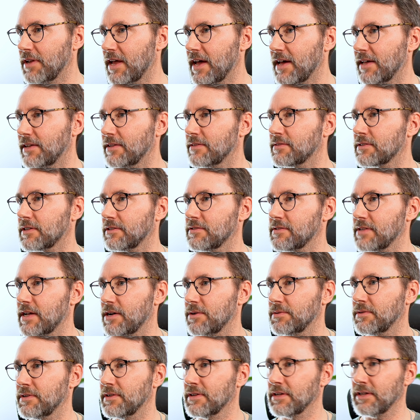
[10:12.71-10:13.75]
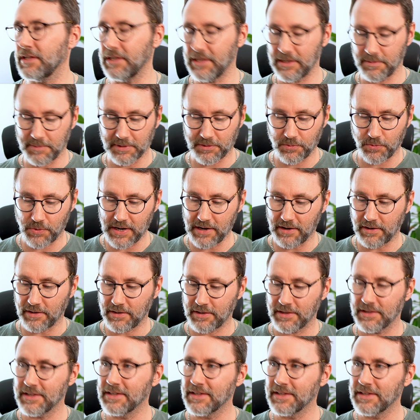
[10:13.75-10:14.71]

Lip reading: and it's gonna sound a little bit weird.